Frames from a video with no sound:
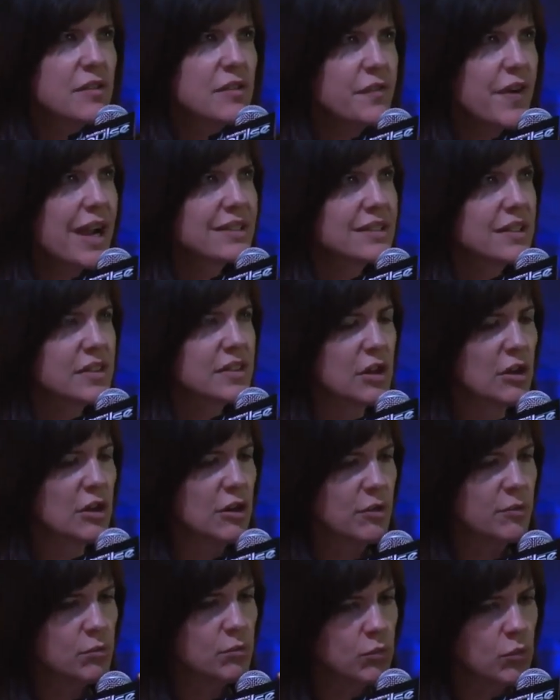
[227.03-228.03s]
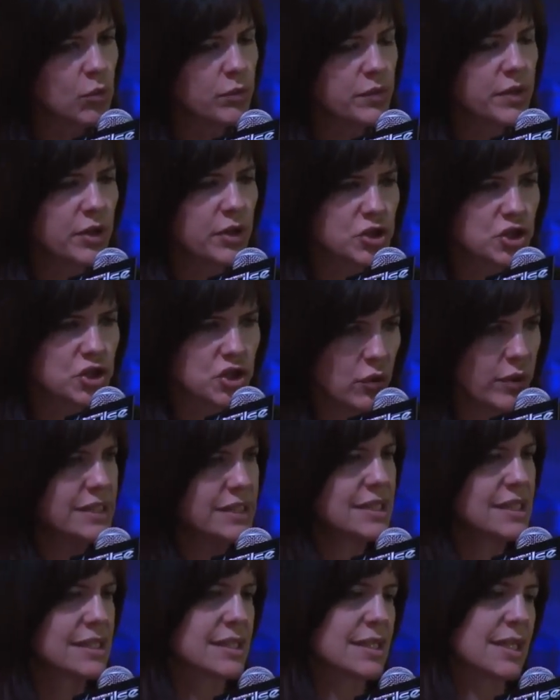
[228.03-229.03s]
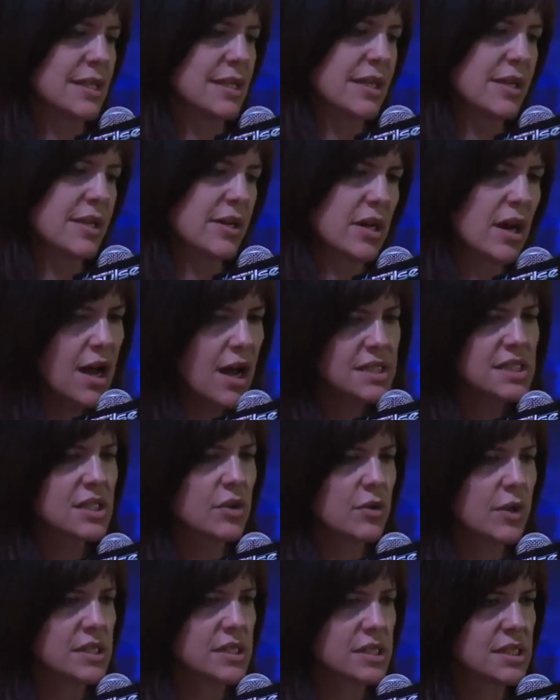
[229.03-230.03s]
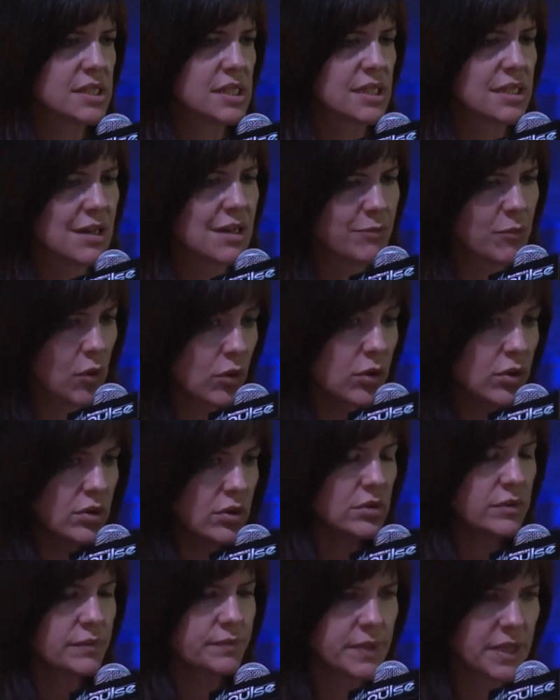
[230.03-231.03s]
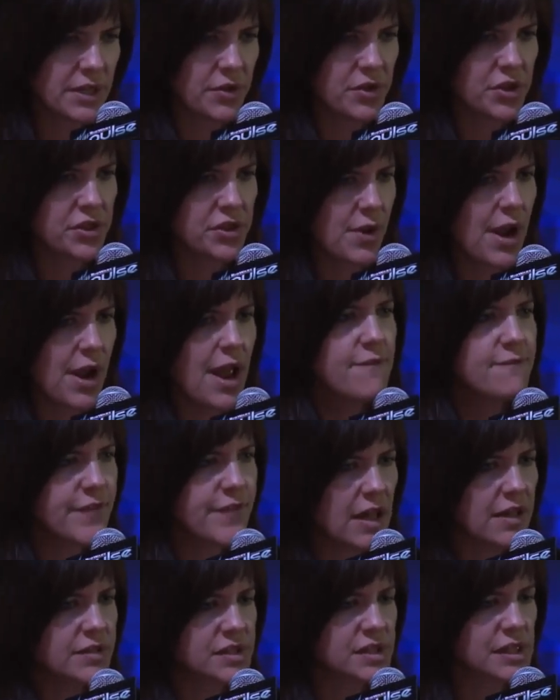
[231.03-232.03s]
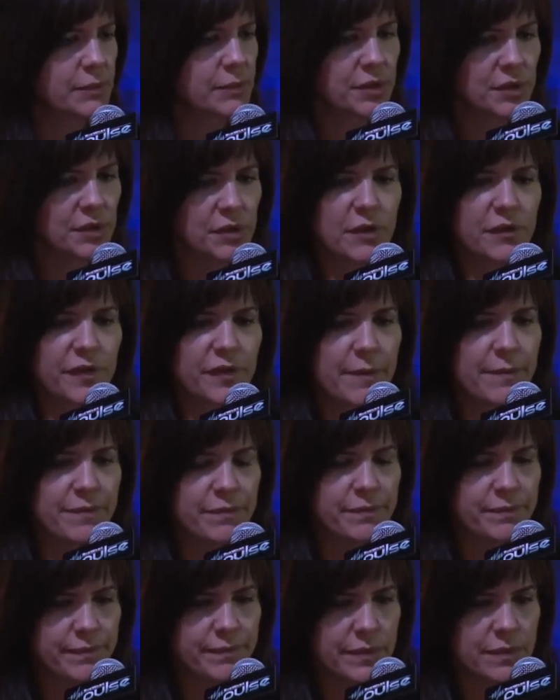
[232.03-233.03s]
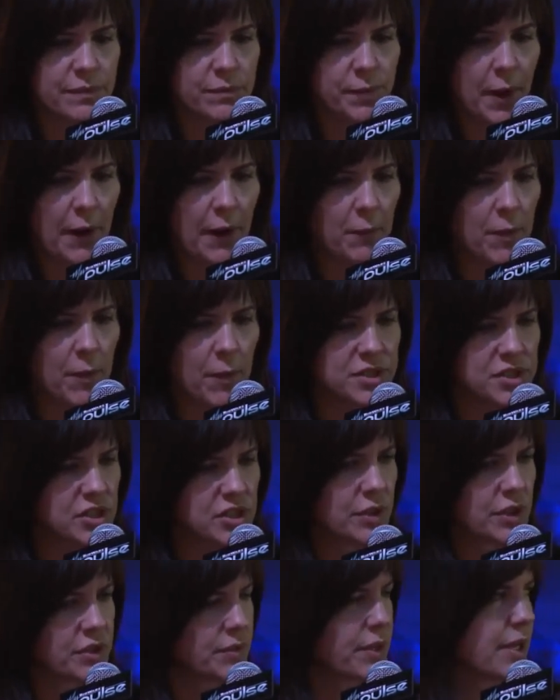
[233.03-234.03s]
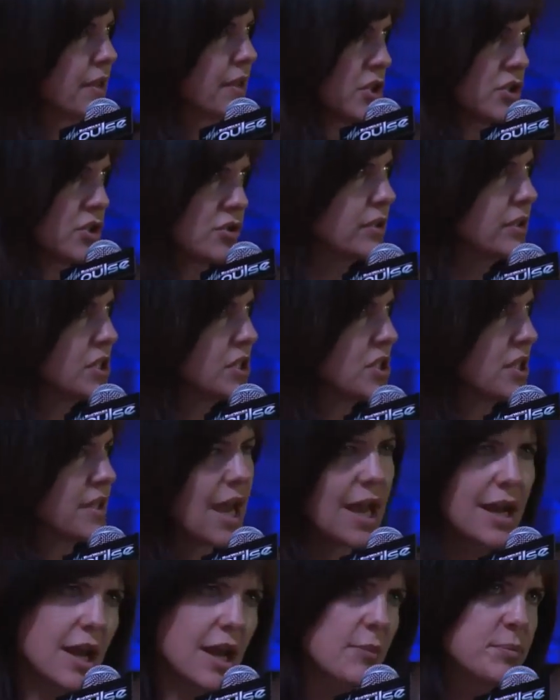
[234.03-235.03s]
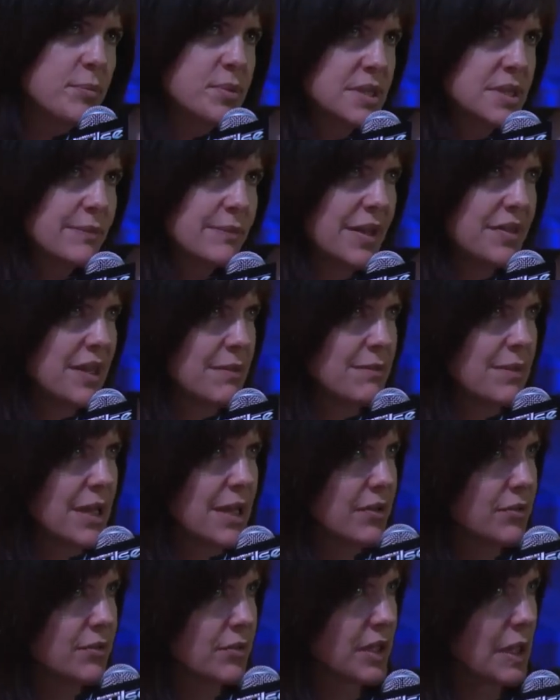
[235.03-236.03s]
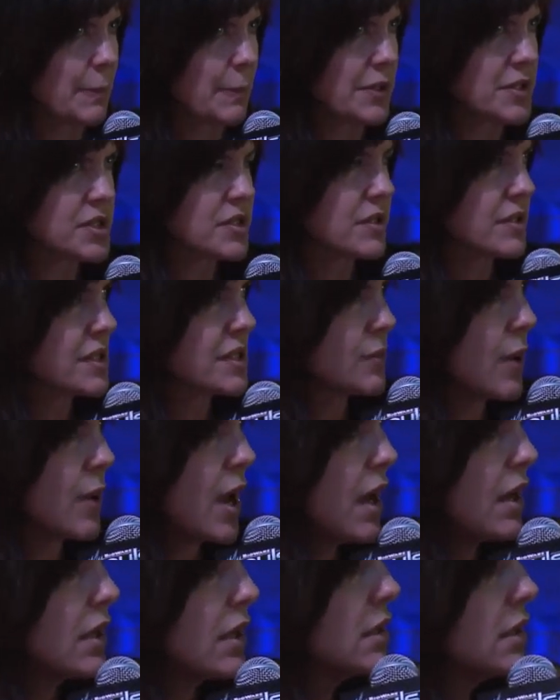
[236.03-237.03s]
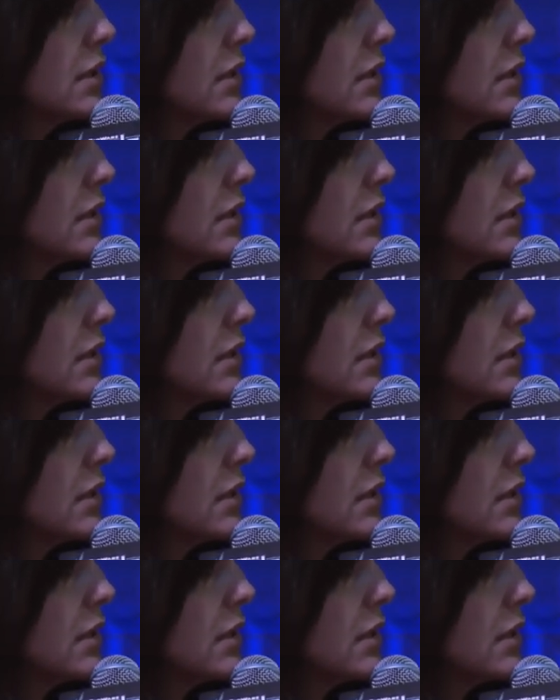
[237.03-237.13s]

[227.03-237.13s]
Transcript: the fact that their their choices and their consequences and their moral you know thread follows them through from part one, two, and three of the trilogy. That helps to I think make it really personal as well.